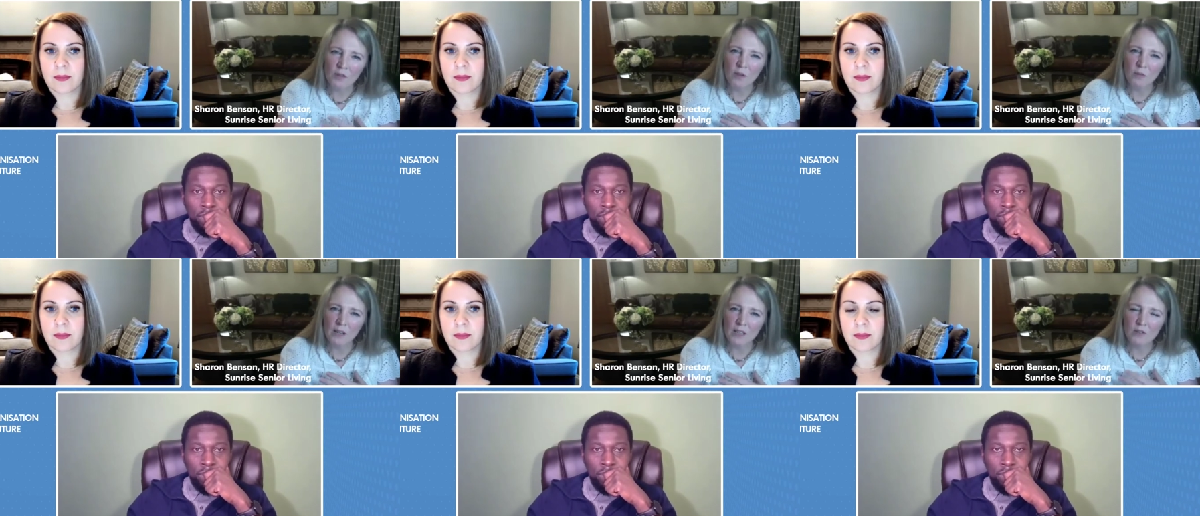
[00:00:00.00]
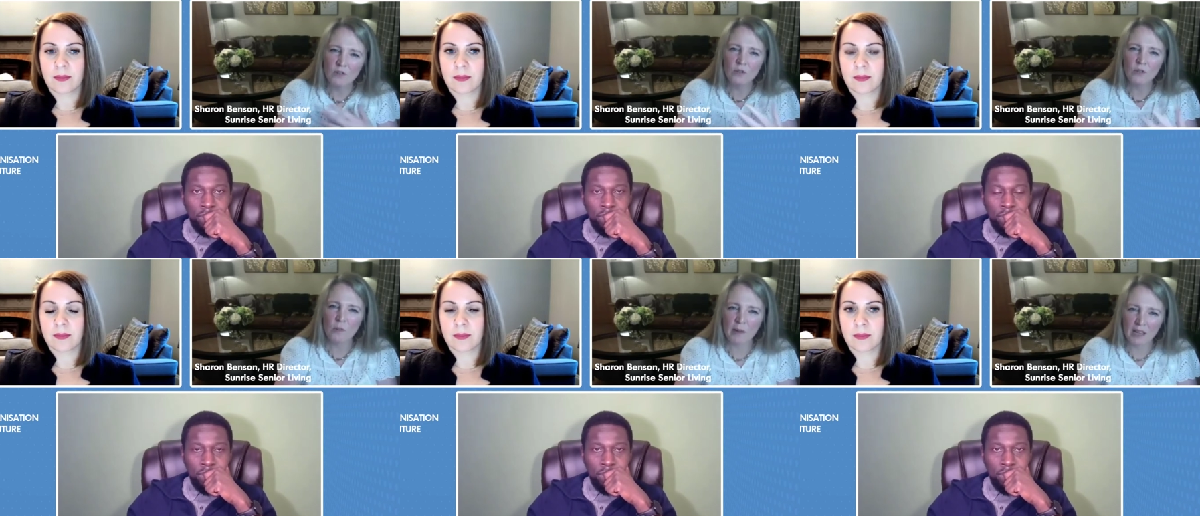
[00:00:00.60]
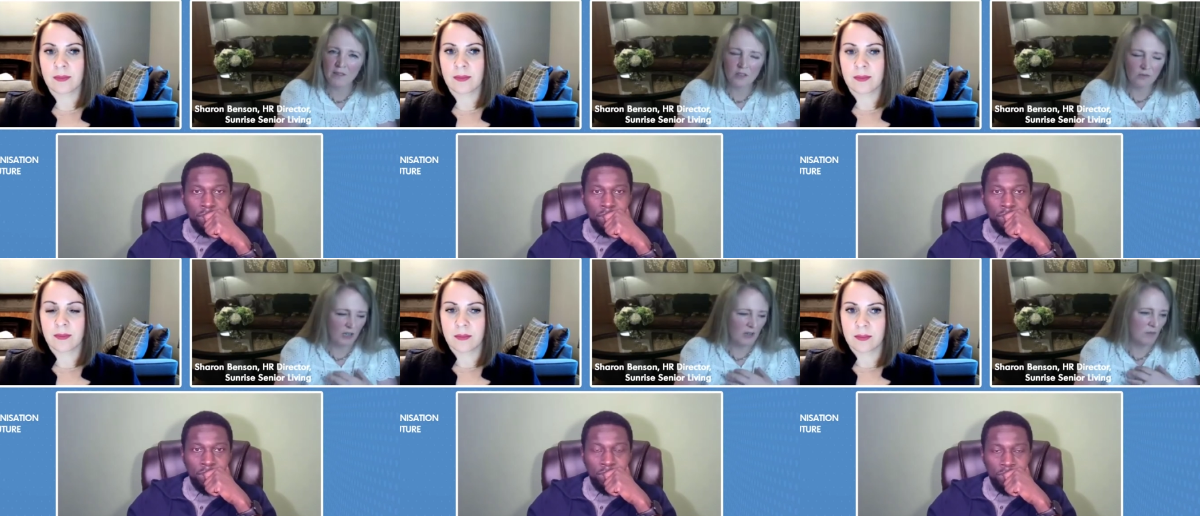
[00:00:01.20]
Speaker 1: that when you saw the
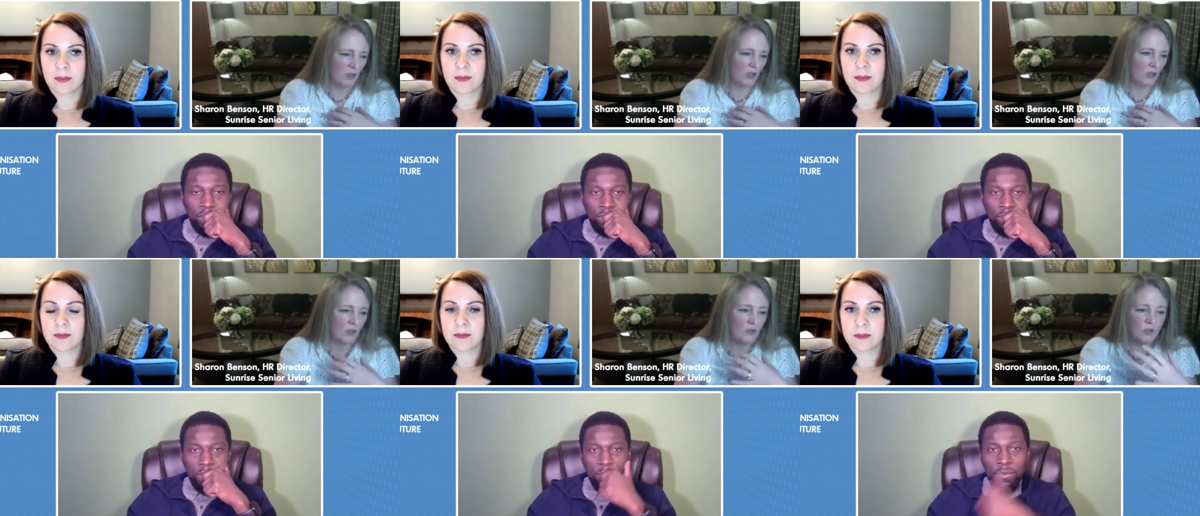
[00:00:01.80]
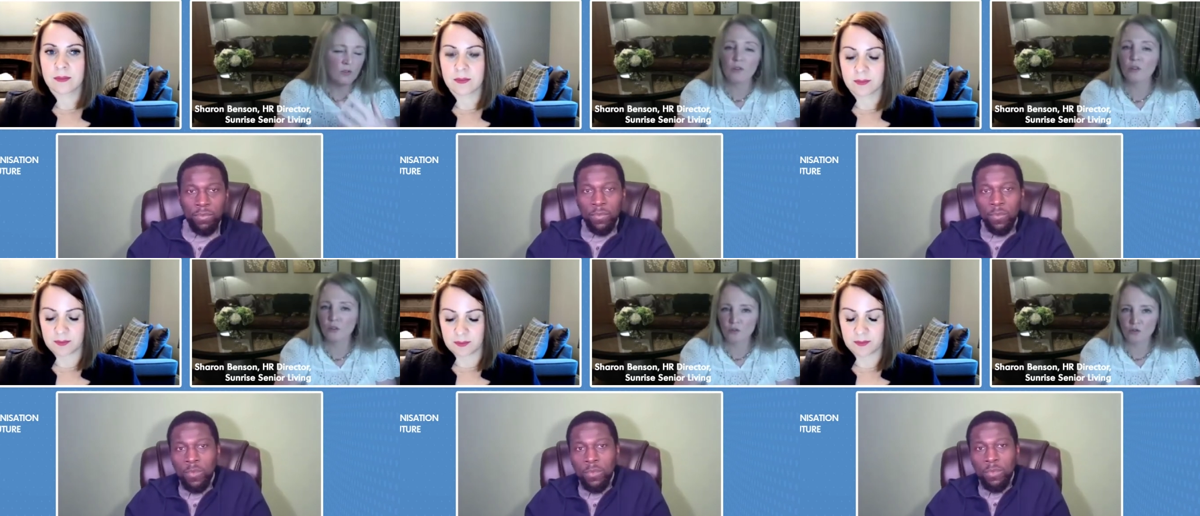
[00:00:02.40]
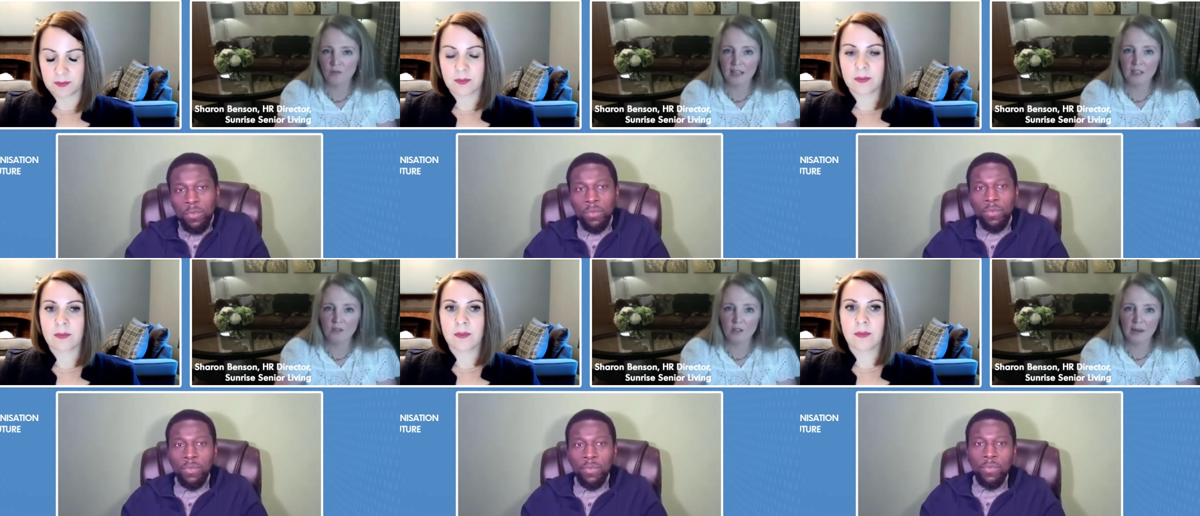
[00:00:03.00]
behaviors framework and you saw the cultural
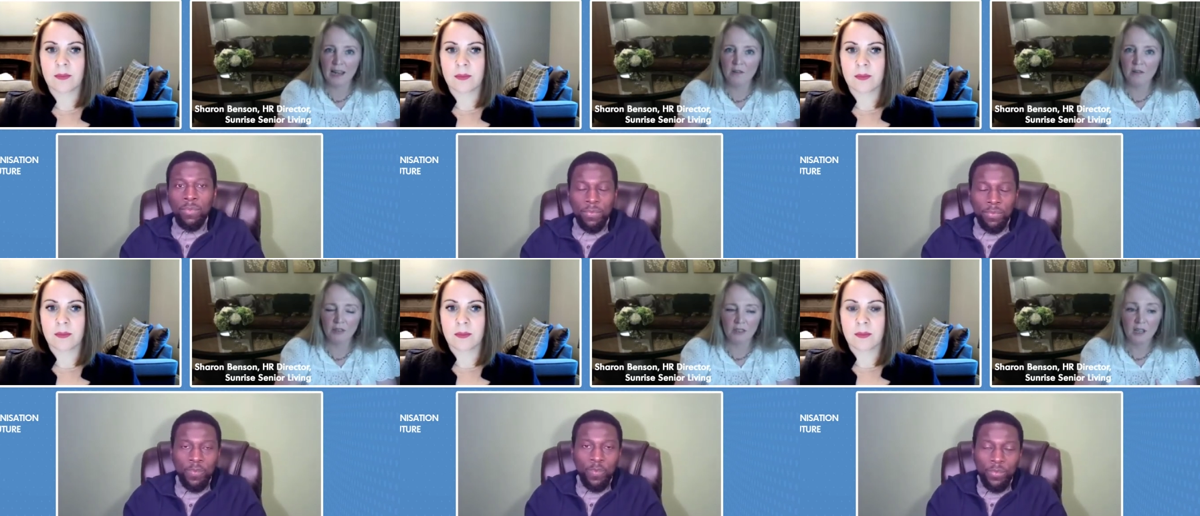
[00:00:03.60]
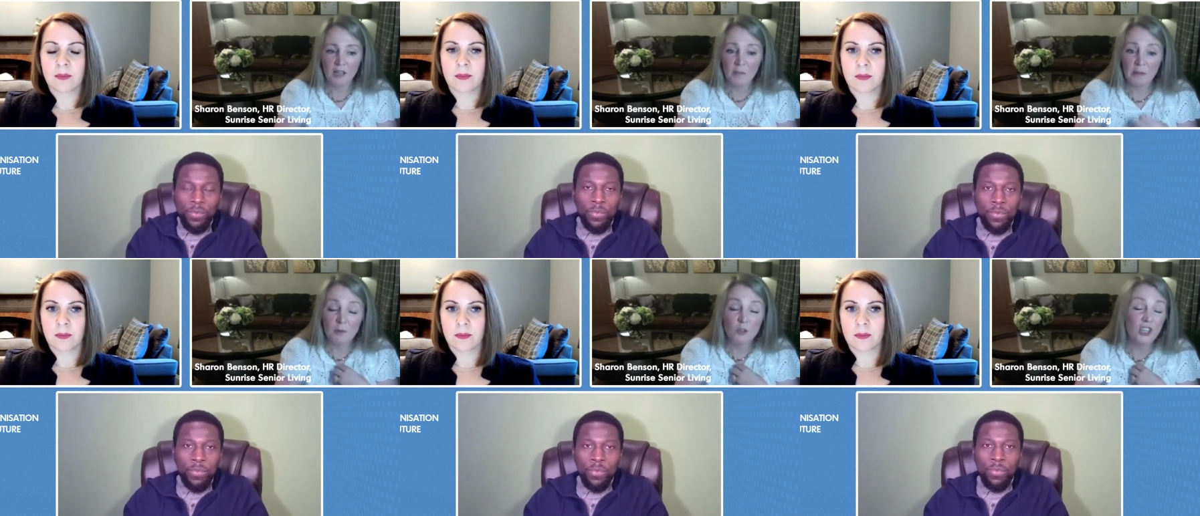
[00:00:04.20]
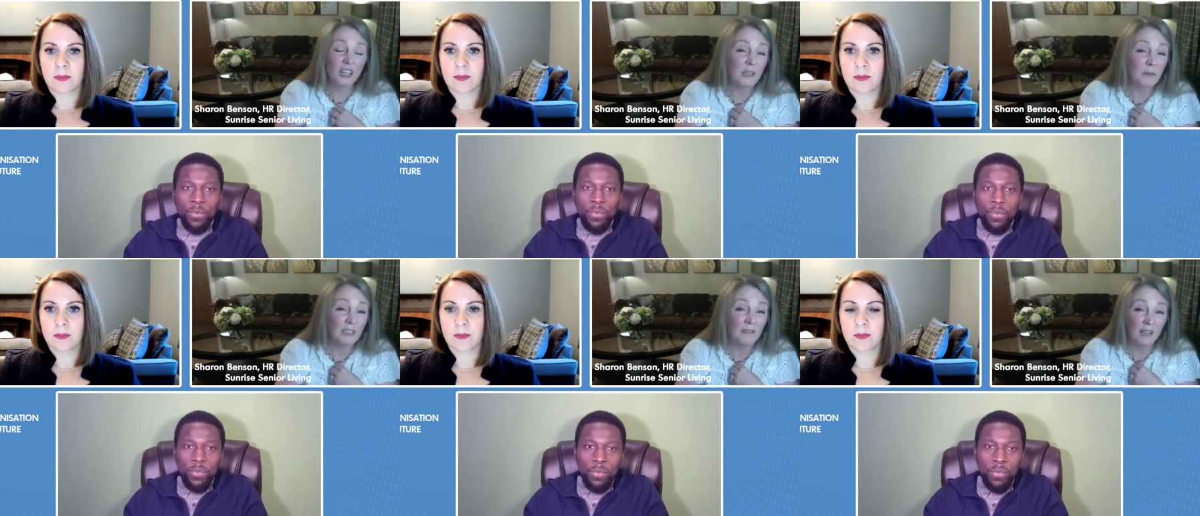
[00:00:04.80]
values coming out of it, people
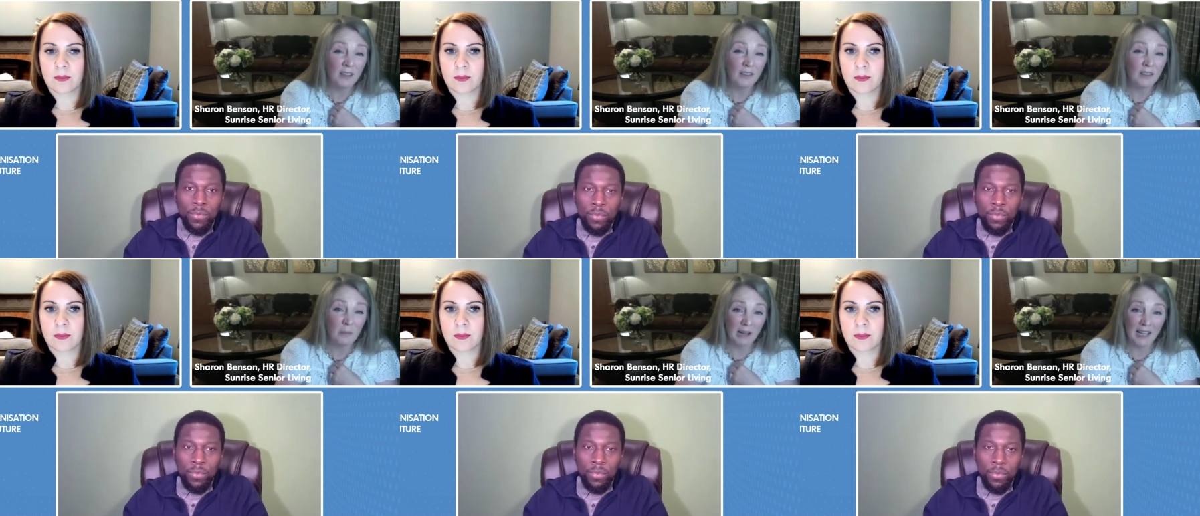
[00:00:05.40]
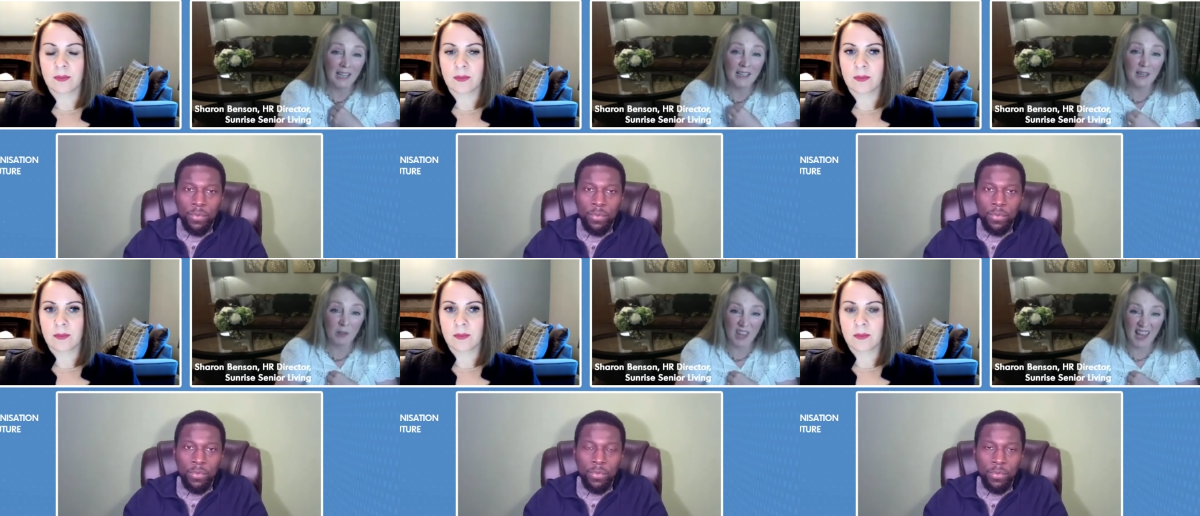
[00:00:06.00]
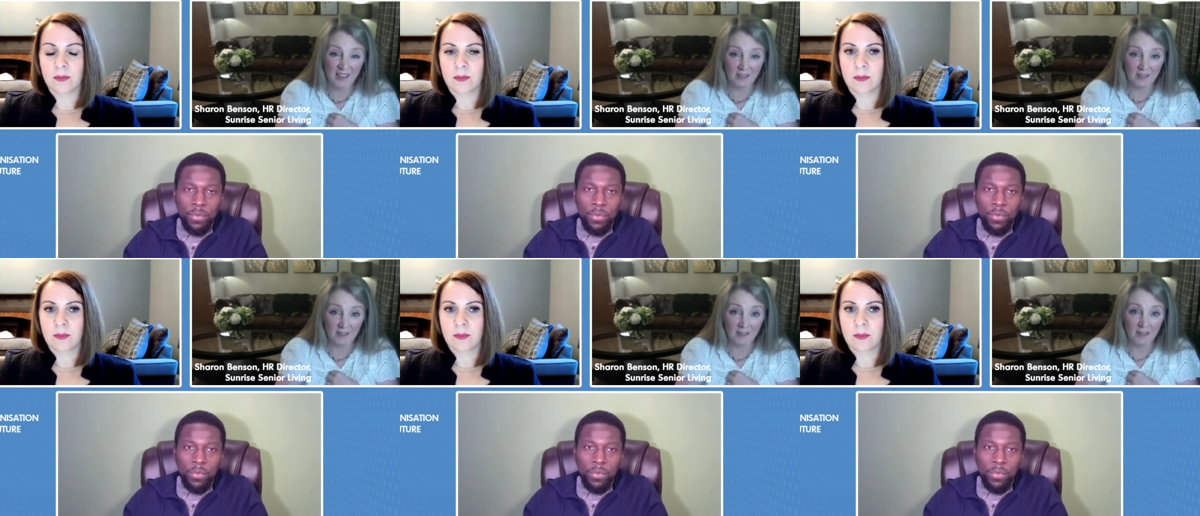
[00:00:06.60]
genuinely felt the buy-in that they were
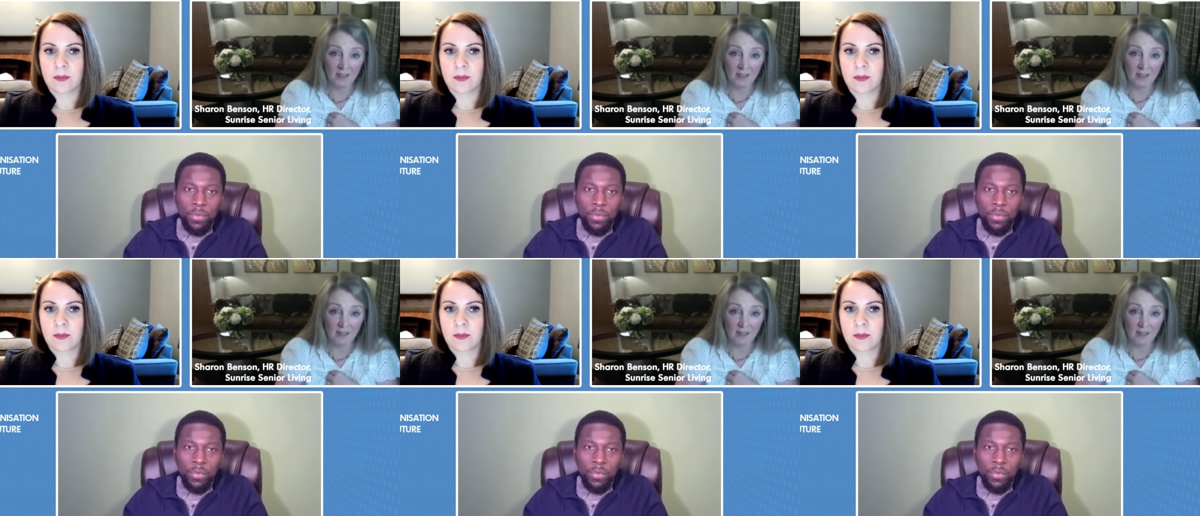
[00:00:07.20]
theirs.